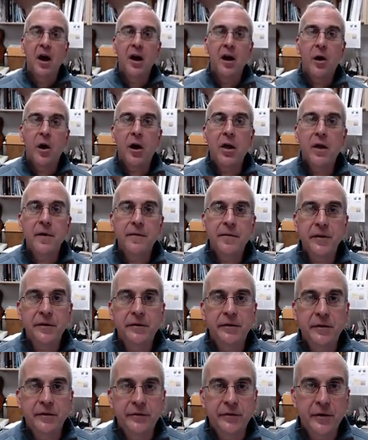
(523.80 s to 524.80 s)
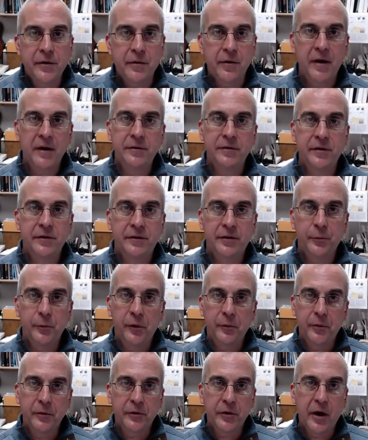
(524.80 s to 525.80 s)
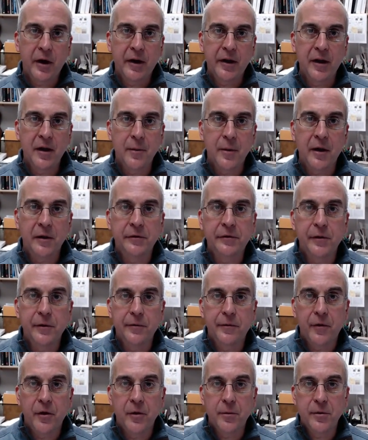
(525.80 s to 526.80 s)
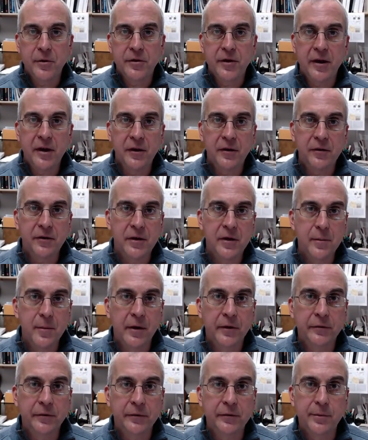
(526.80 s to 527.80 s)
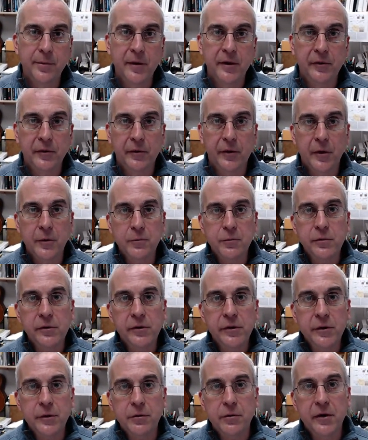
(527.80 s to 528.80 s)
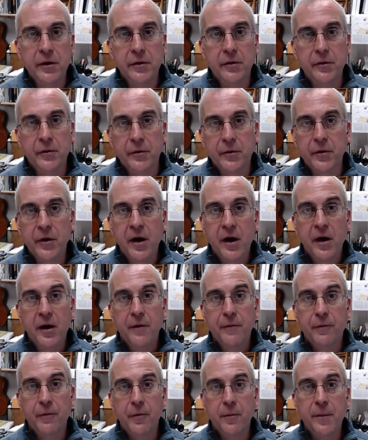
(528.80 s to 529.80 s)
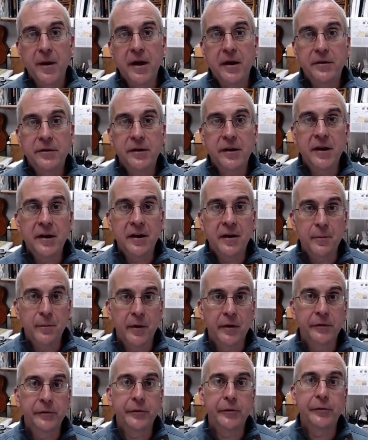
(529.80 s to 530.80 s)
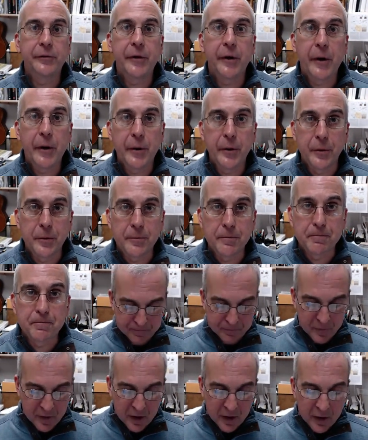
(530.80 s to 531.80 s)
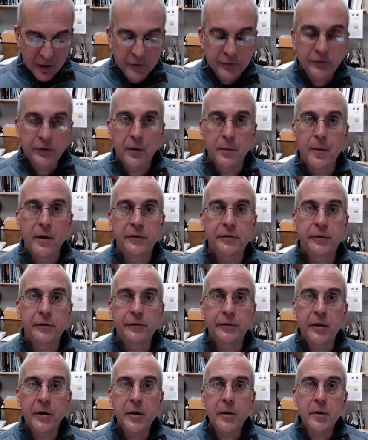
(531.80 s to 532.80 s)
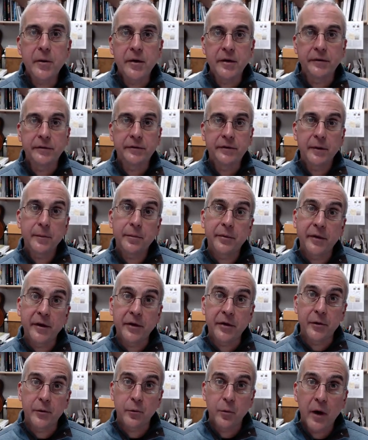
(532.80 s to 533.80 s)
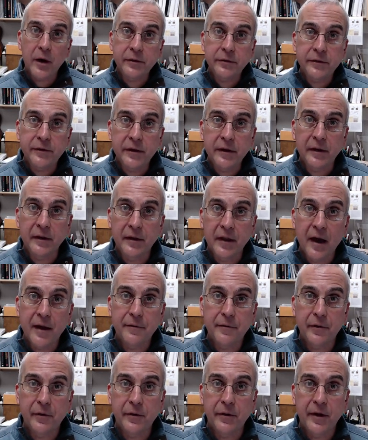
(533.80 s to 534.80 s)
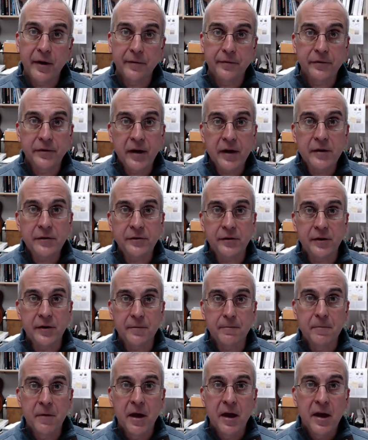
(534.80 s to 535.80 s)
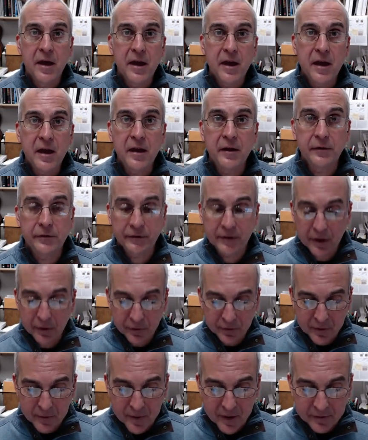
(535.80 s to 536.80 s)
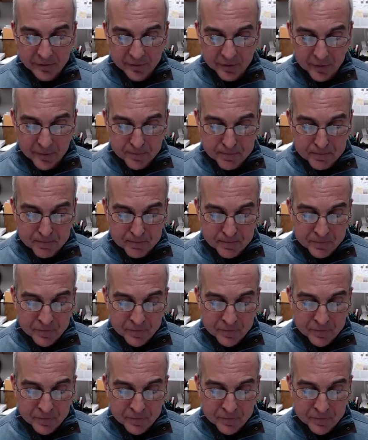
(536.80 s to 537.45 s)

All of these considerations that we've been talking about so far pertaining to the muscle spindle are really critical for maintaining muscle tone. So muscle tone is simply the resting level of tension in a skeletal muscle.